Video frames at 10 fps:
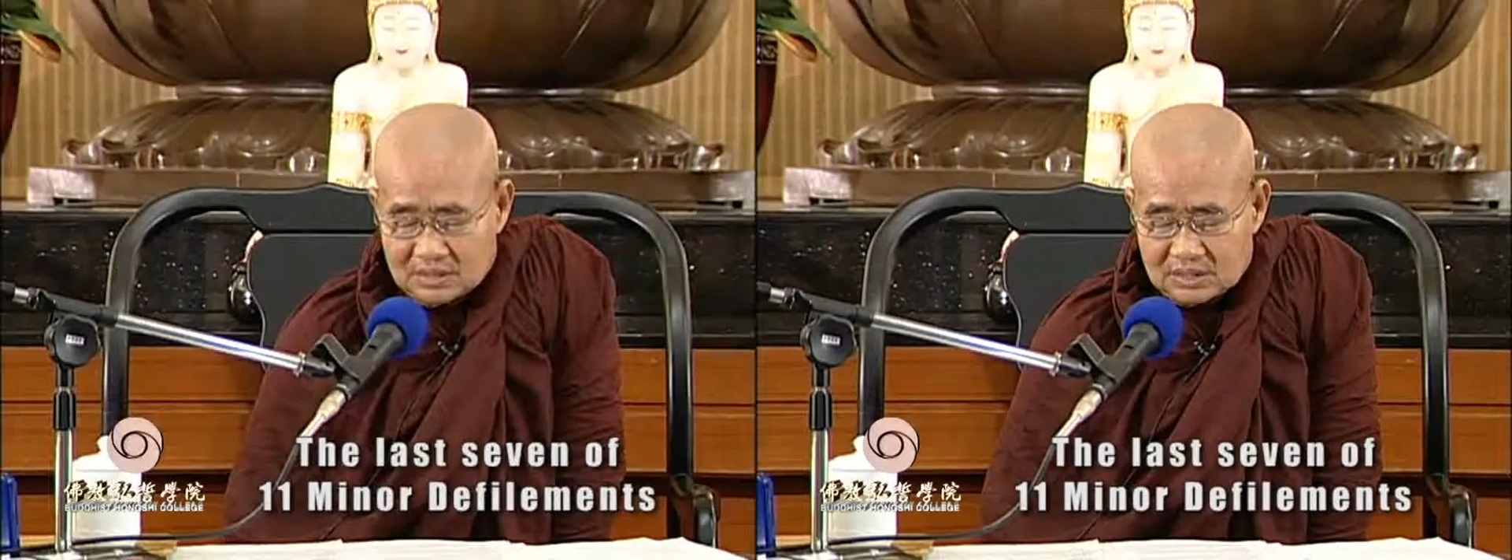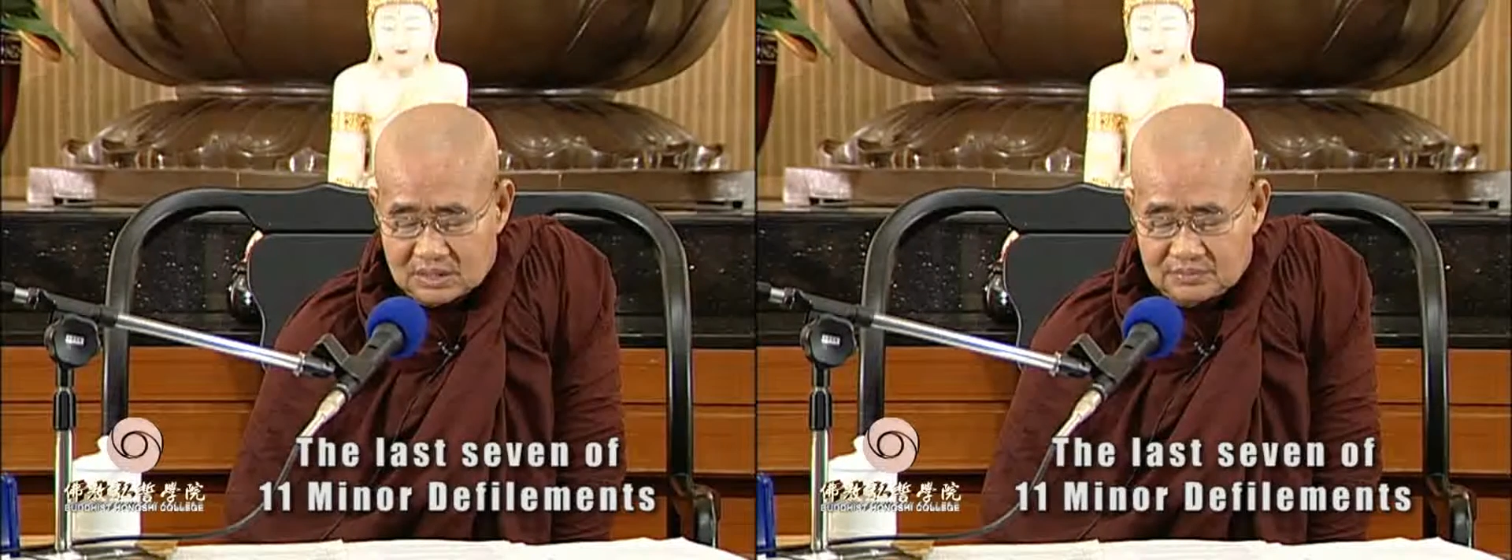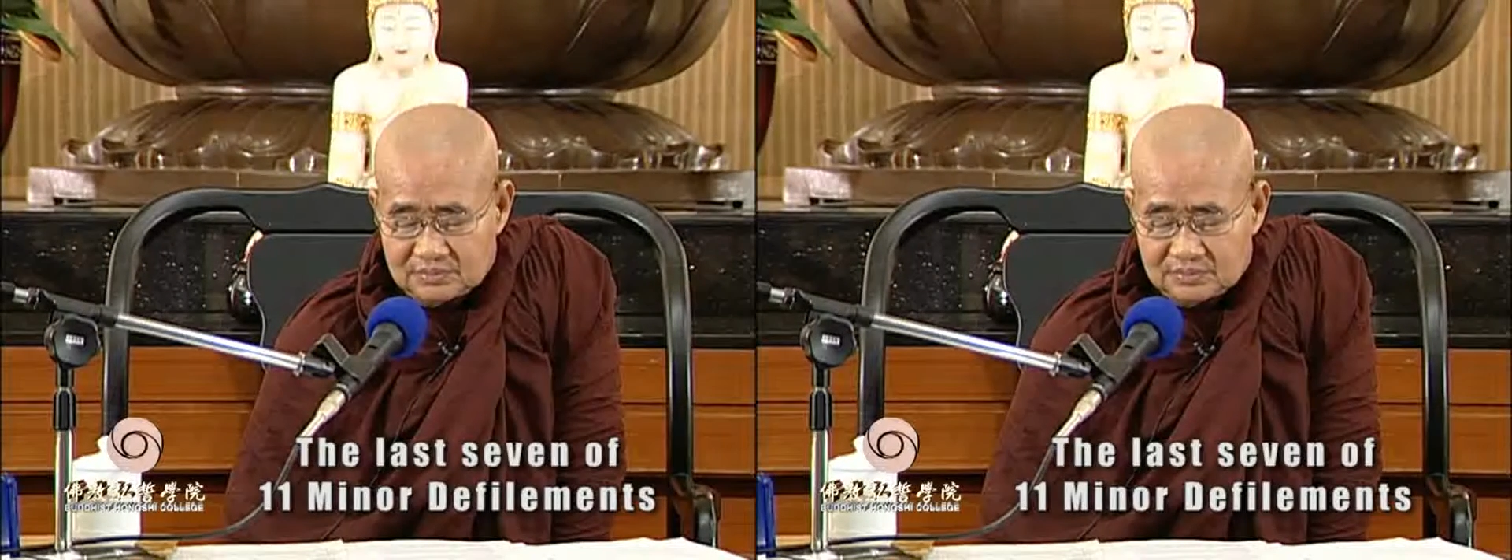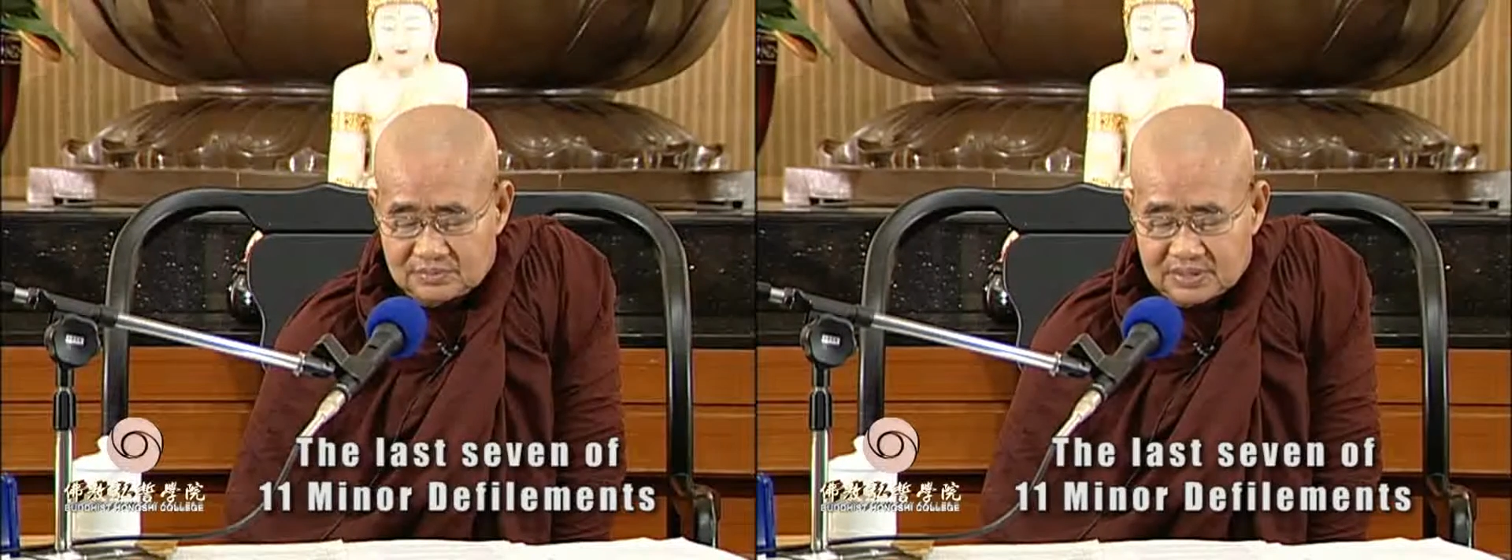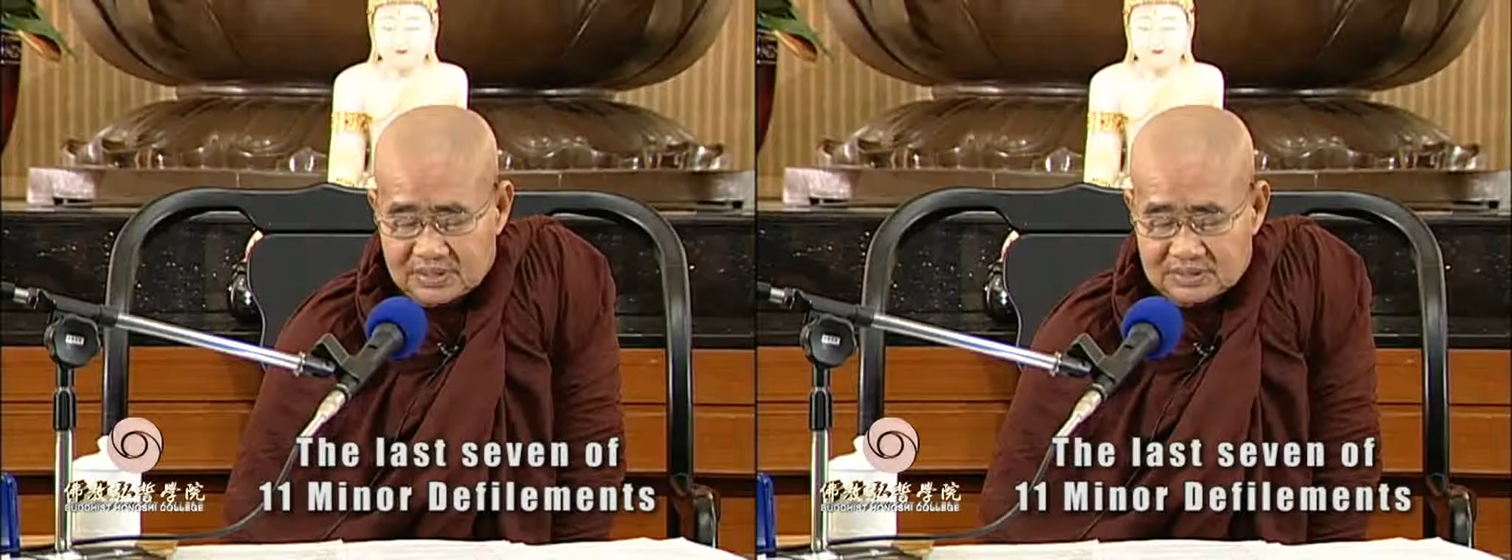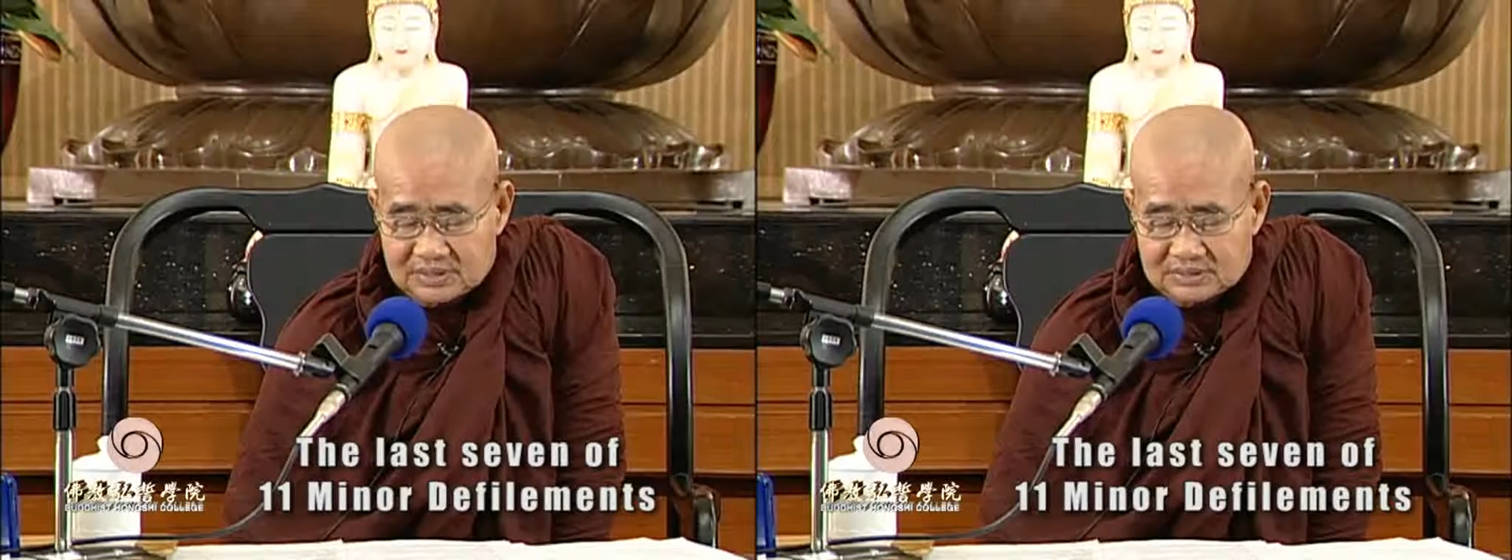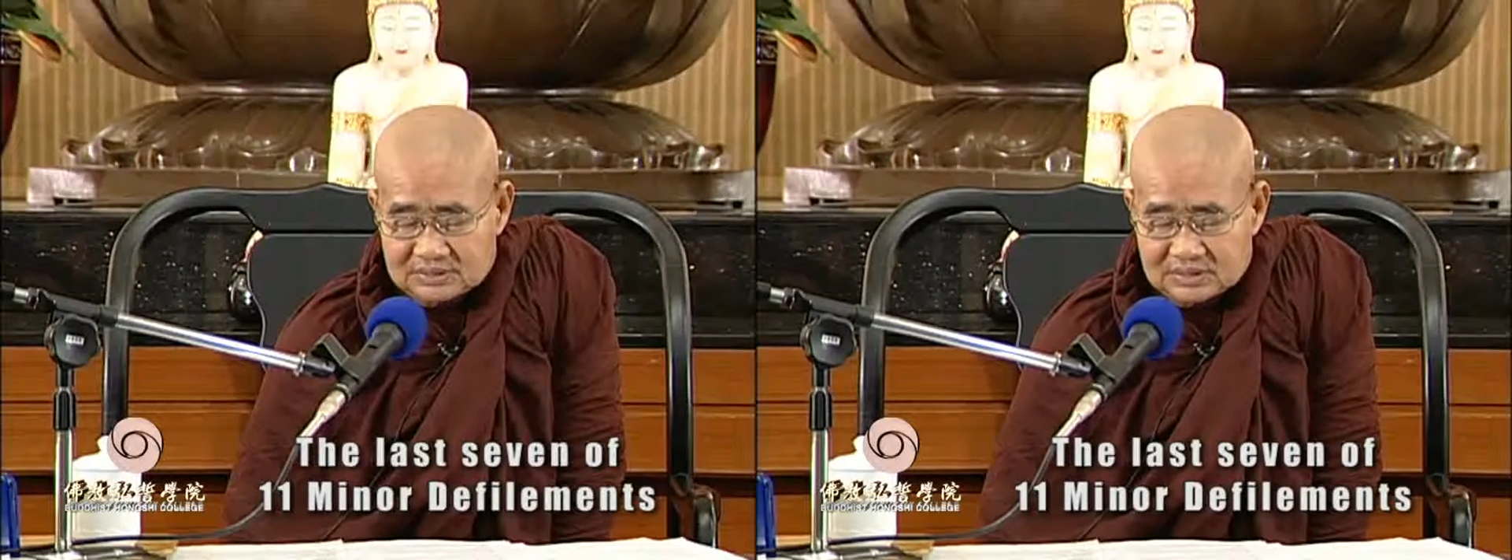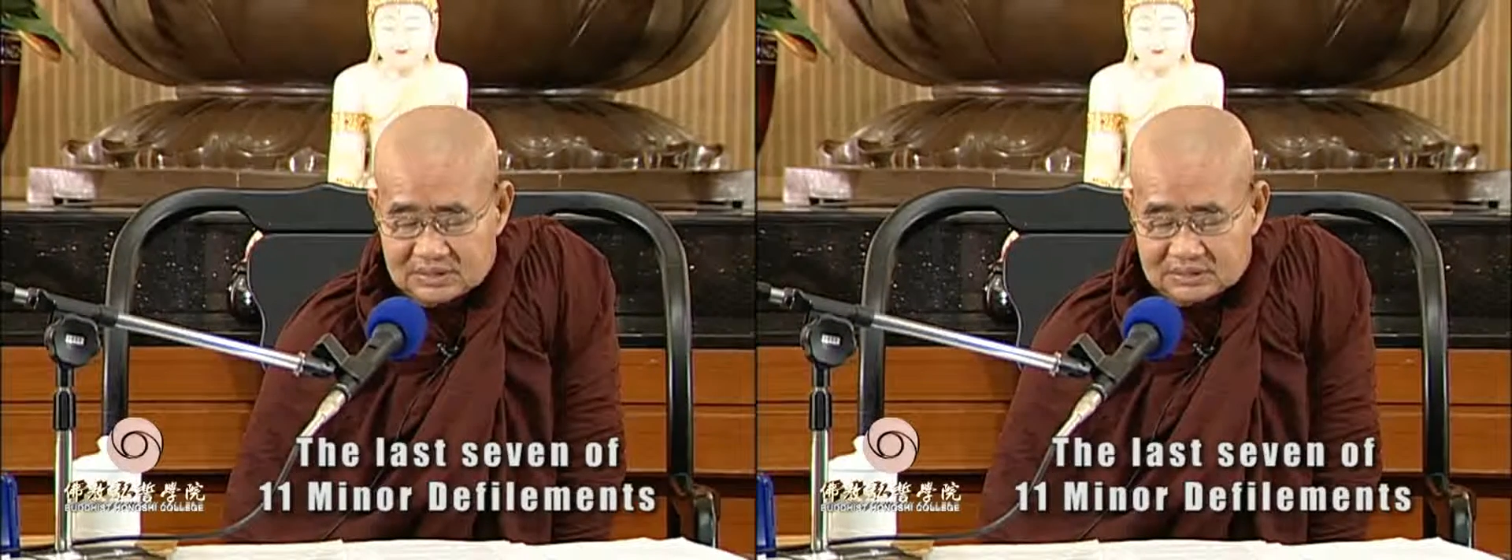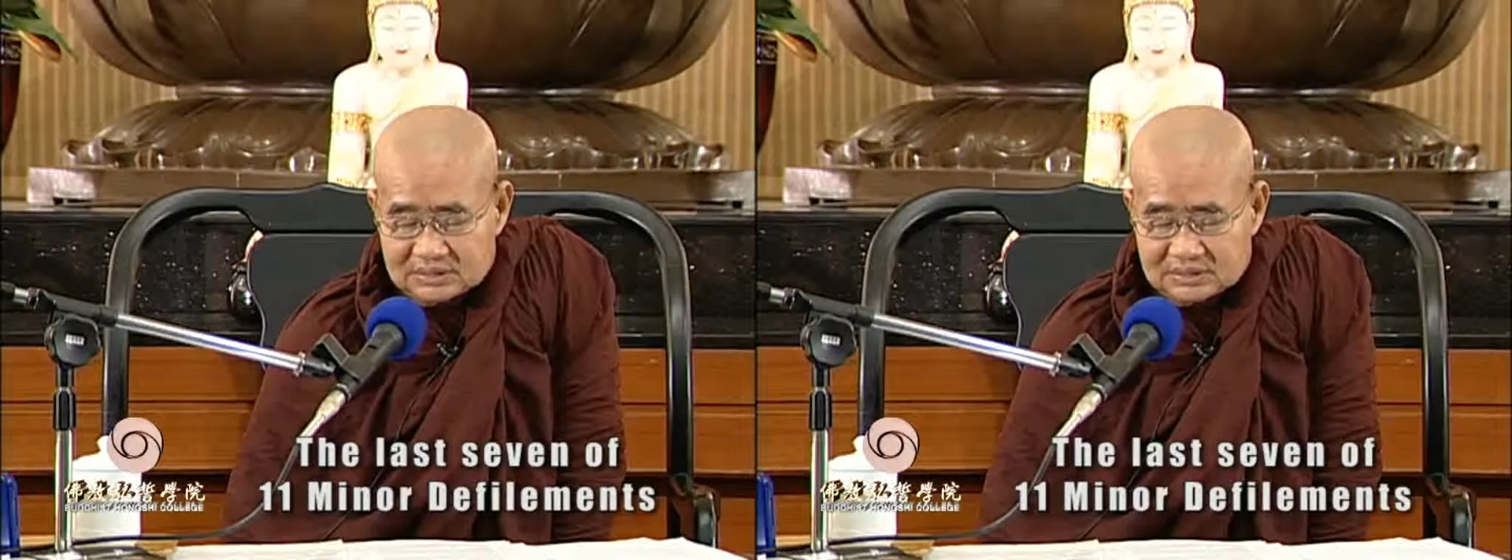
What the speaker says: If you pay attention to these